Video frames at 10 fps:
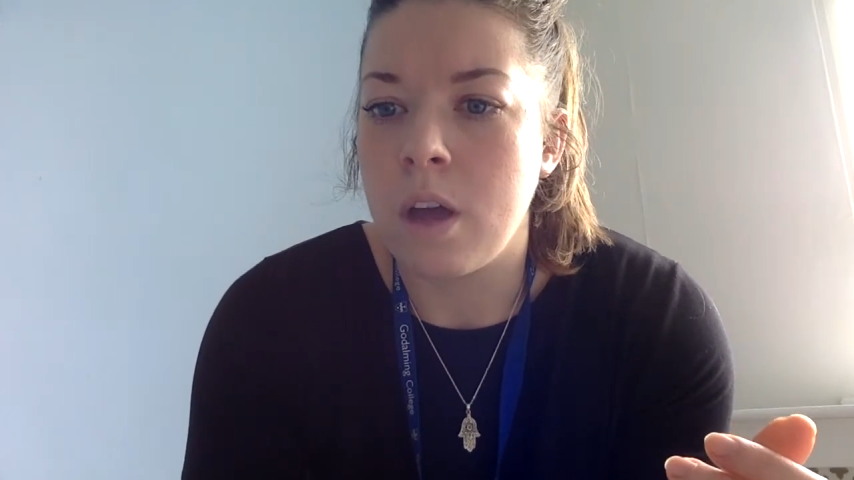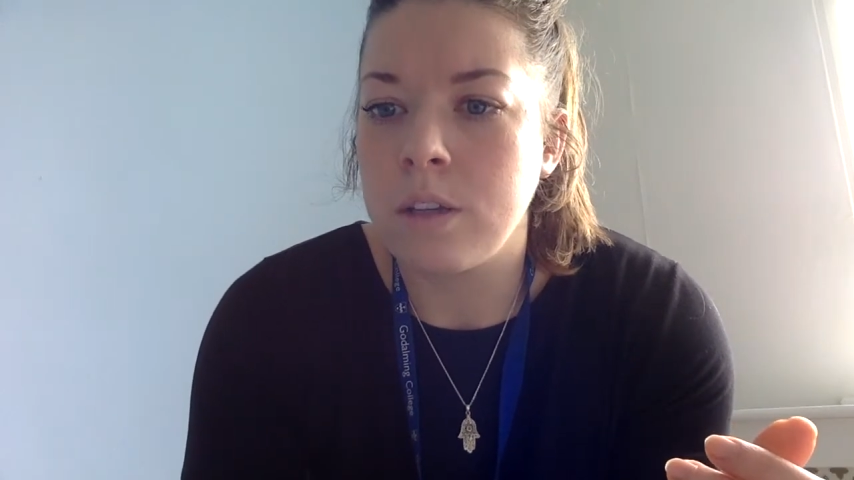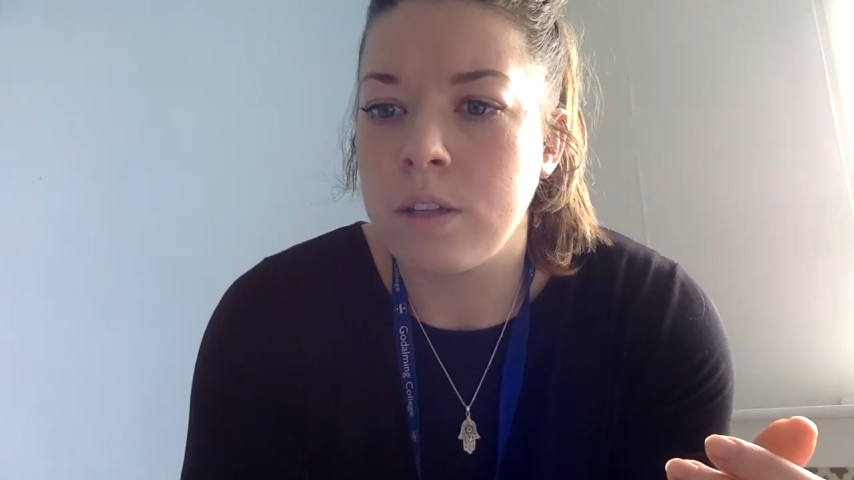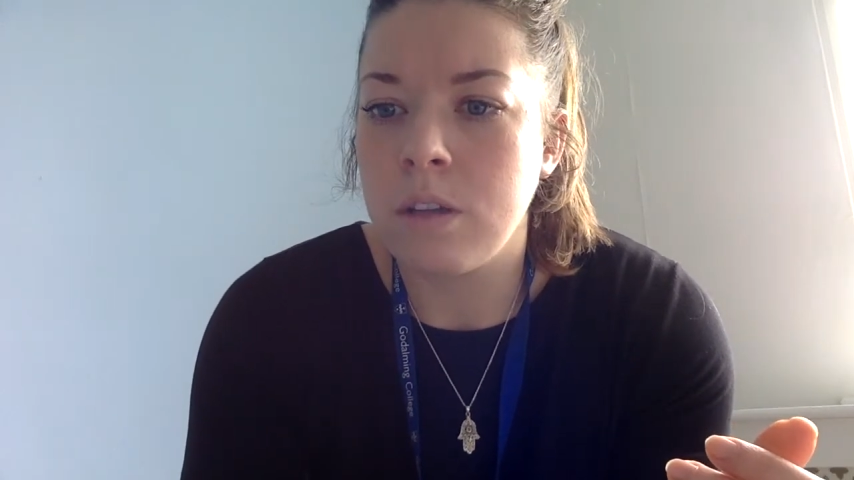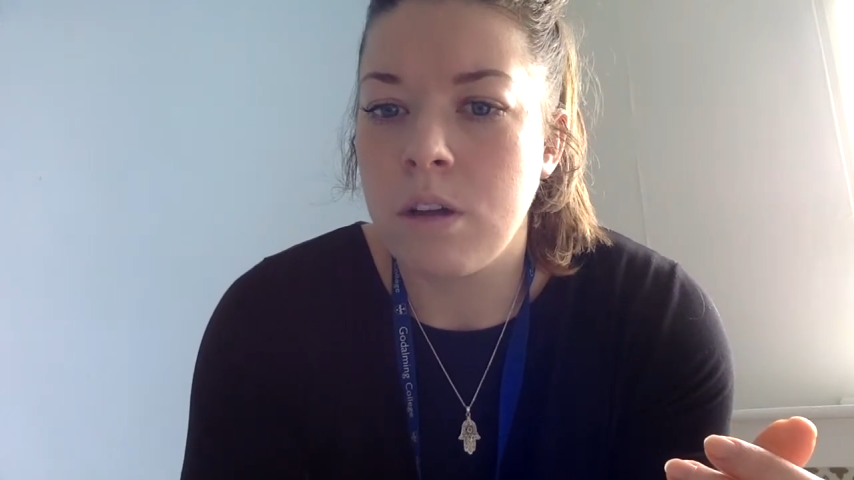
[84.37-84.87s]

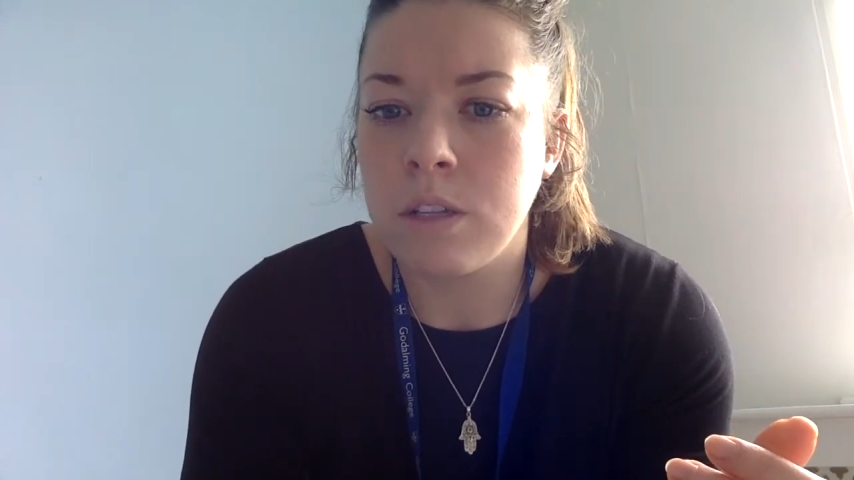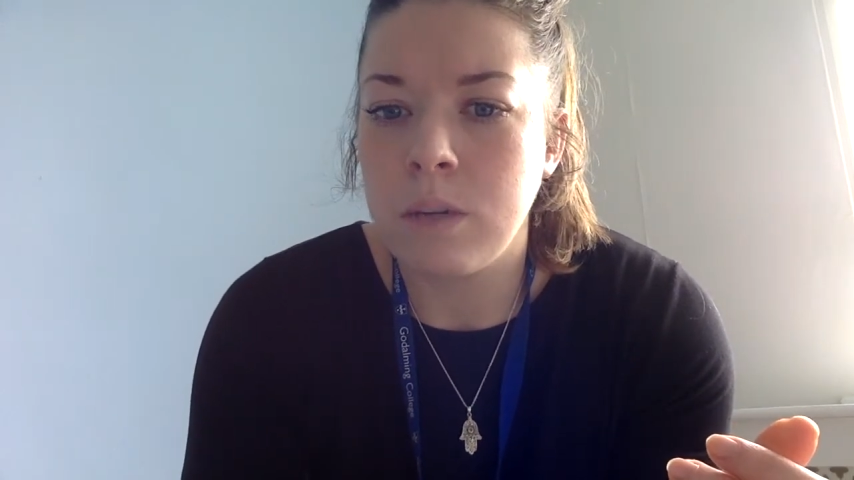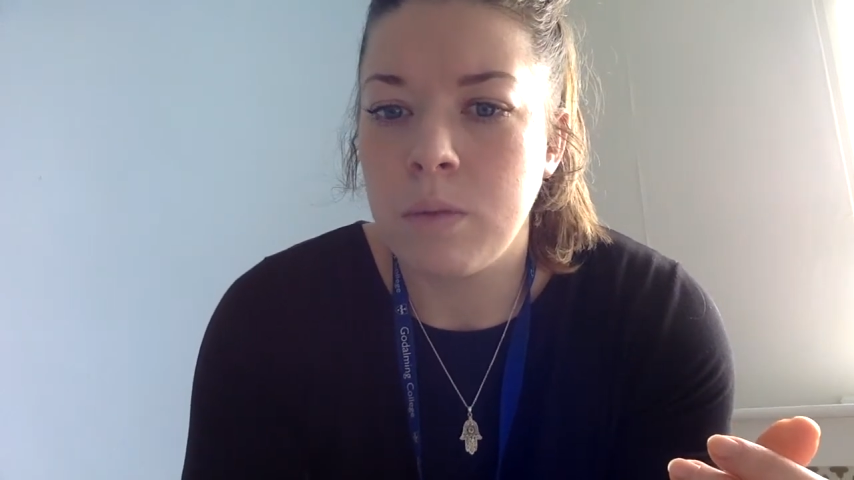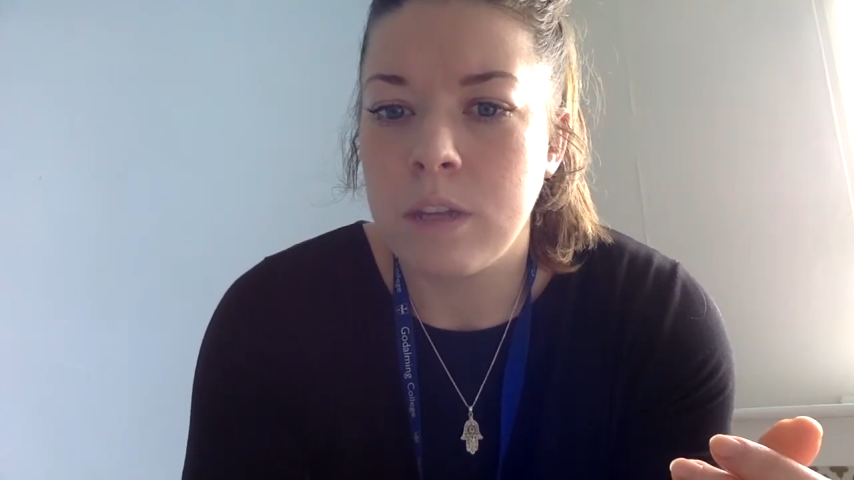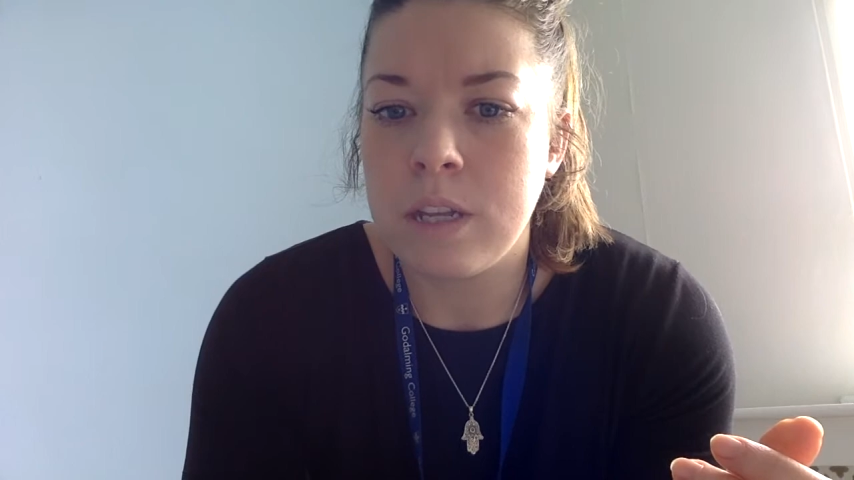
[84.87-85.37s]

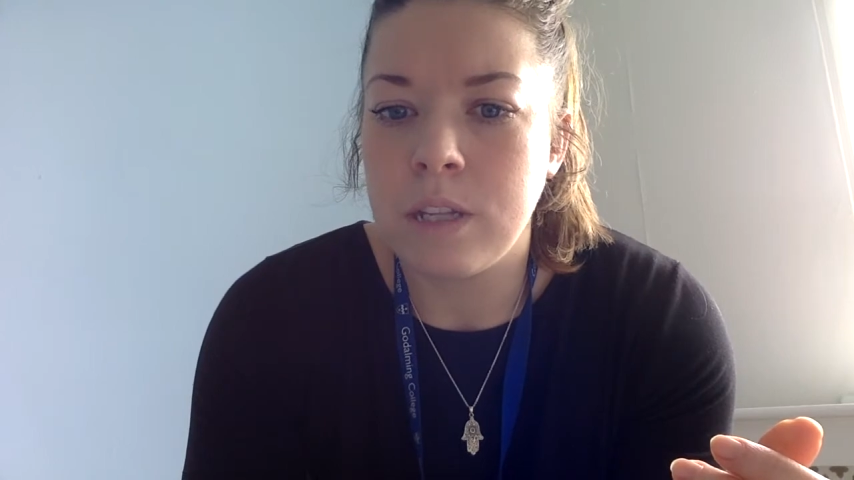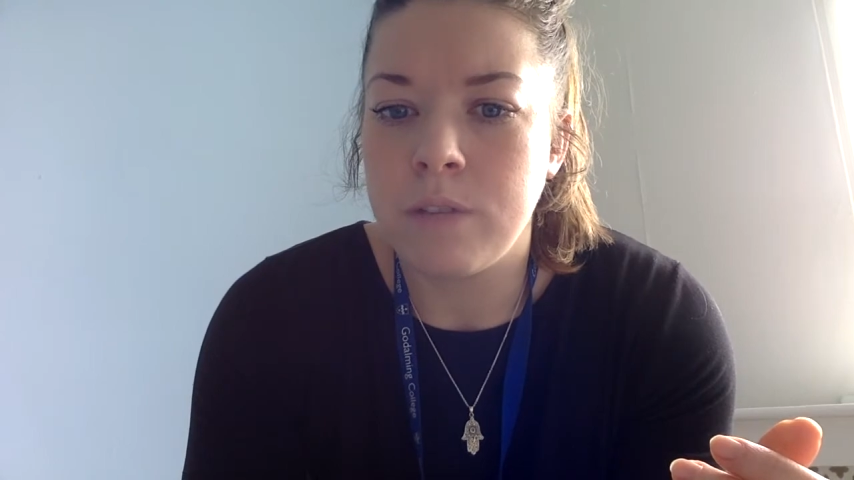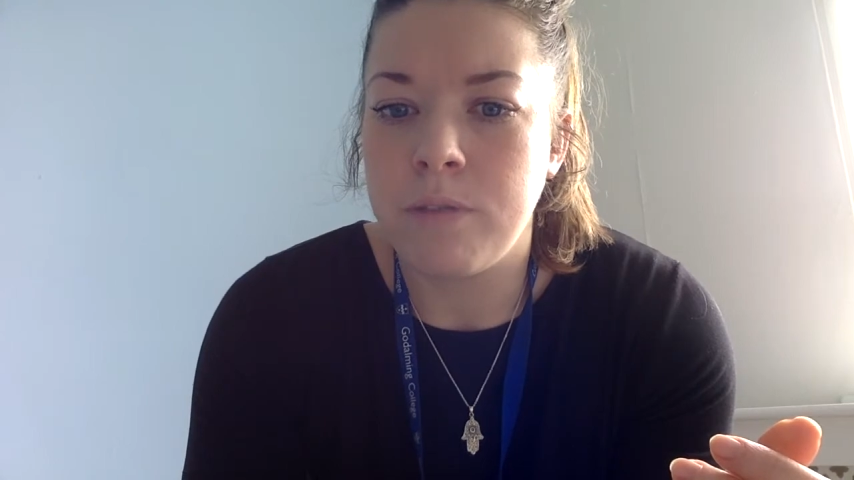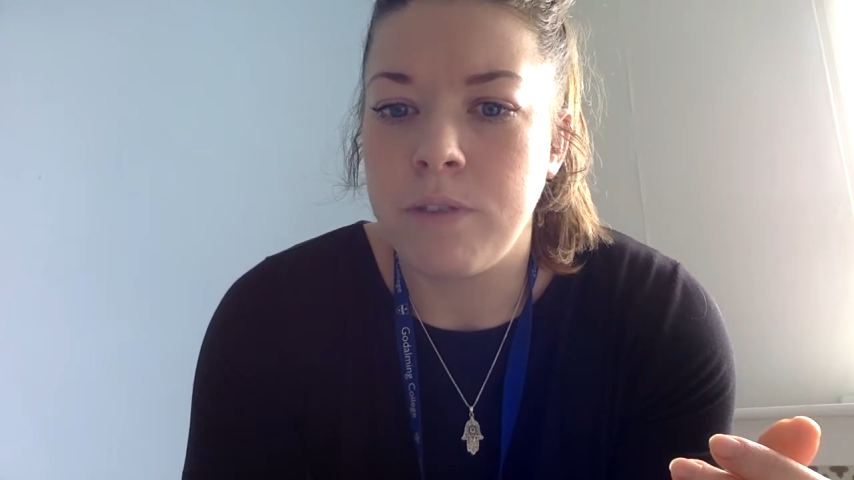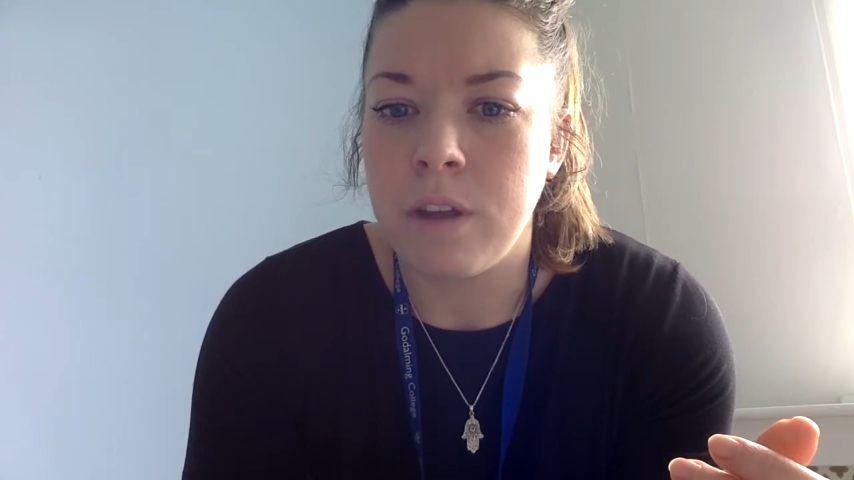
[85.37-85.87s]
starting with
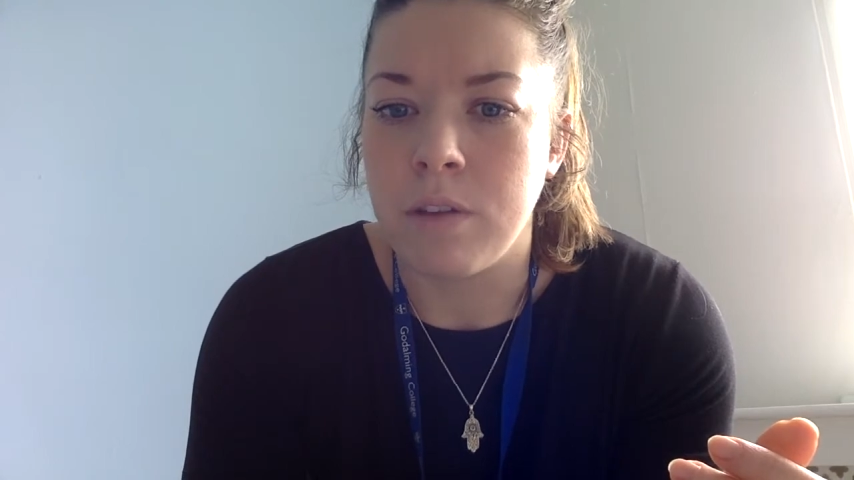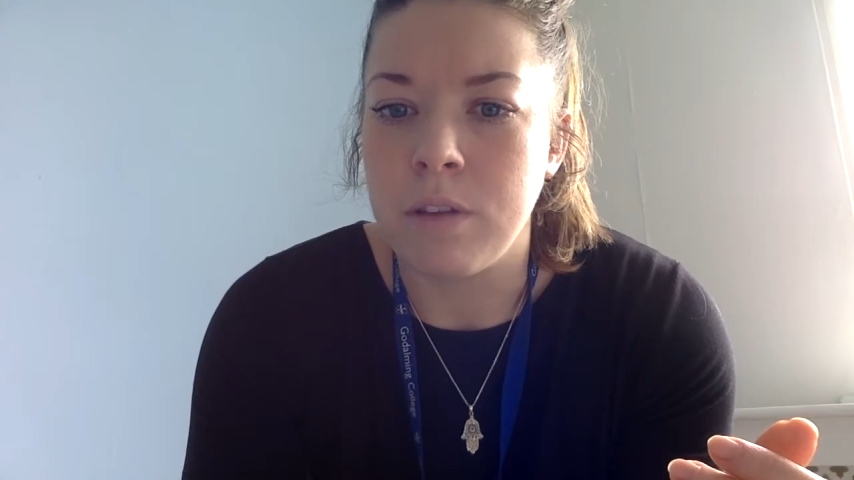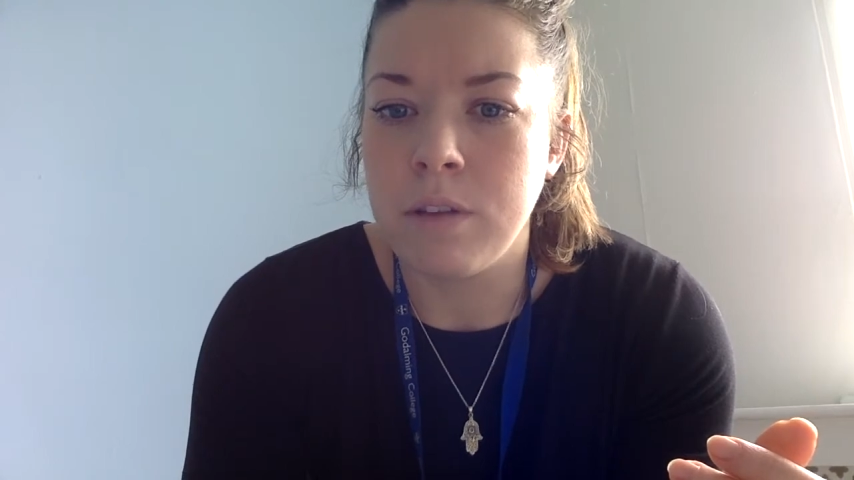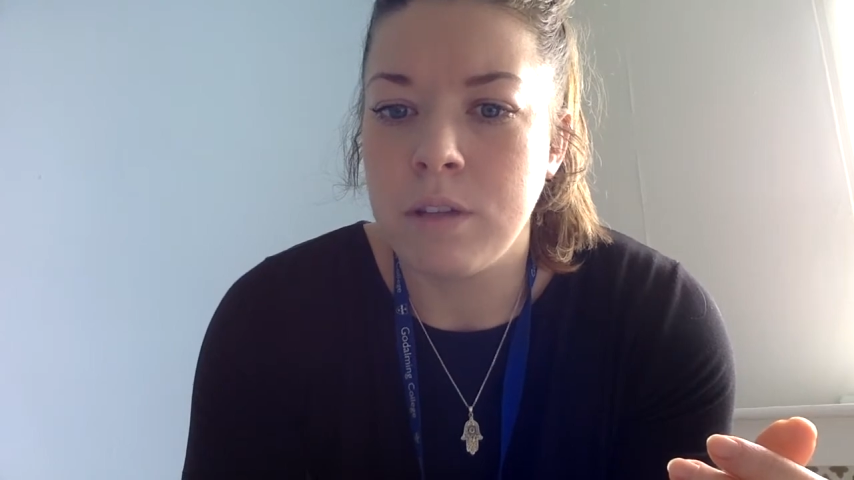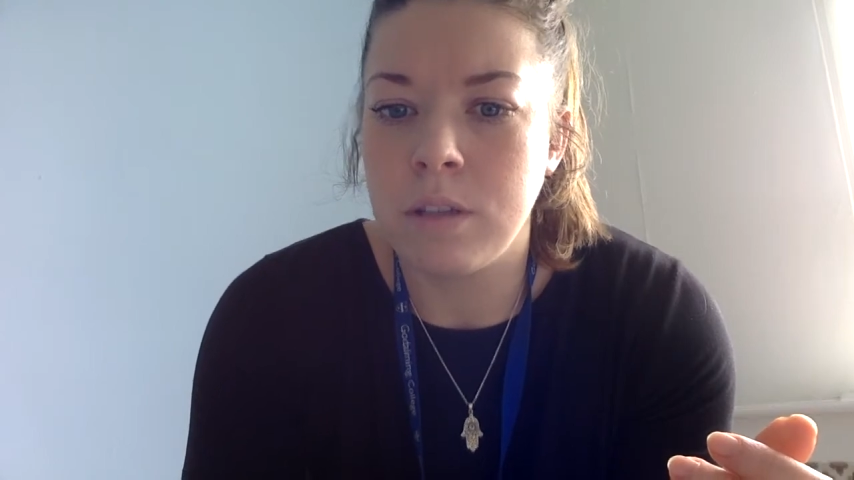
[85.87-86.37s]

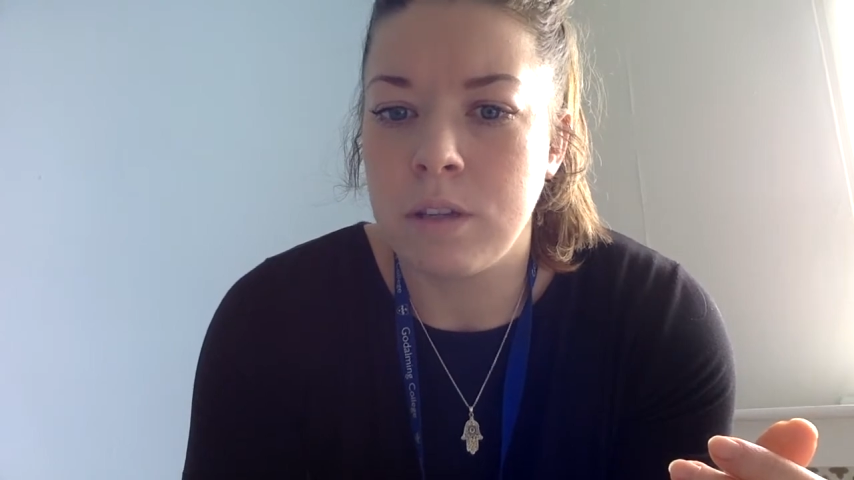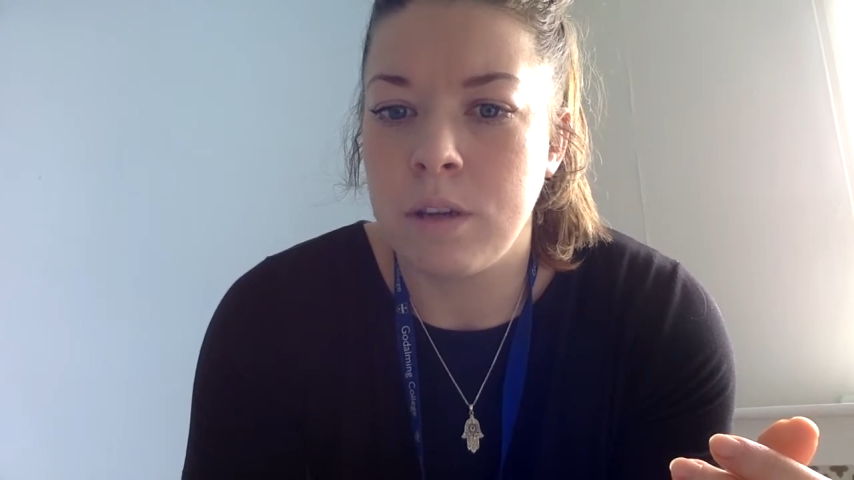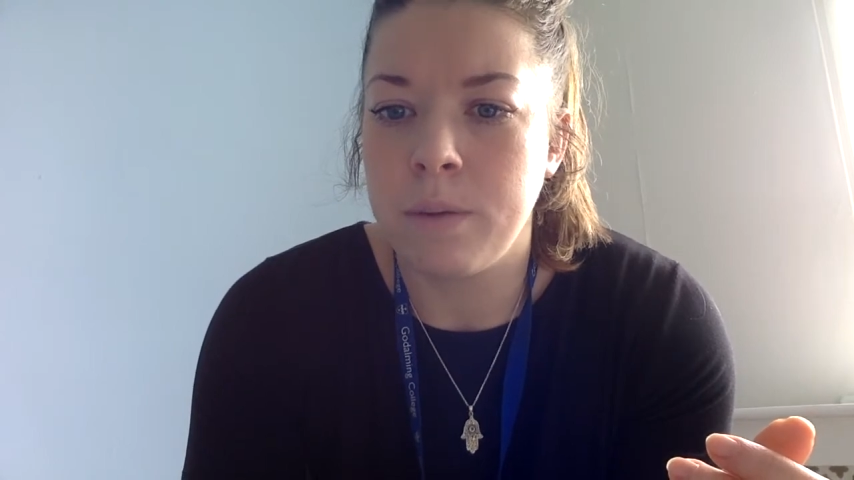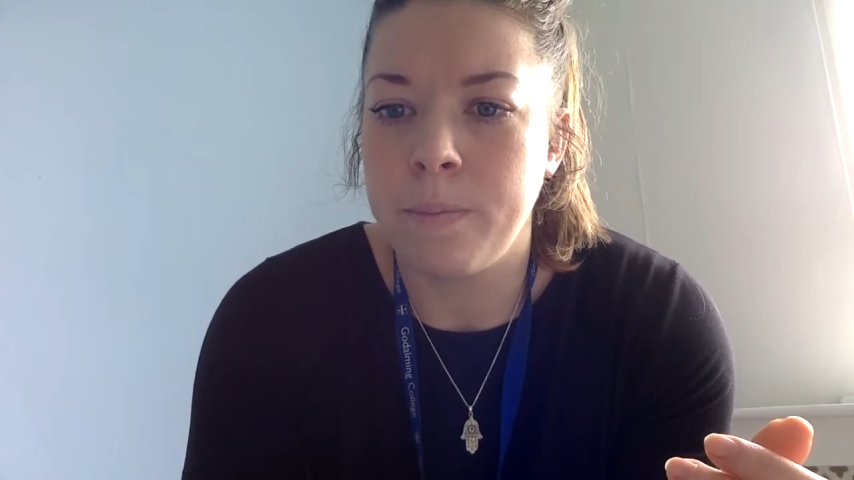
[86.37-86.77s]
interference.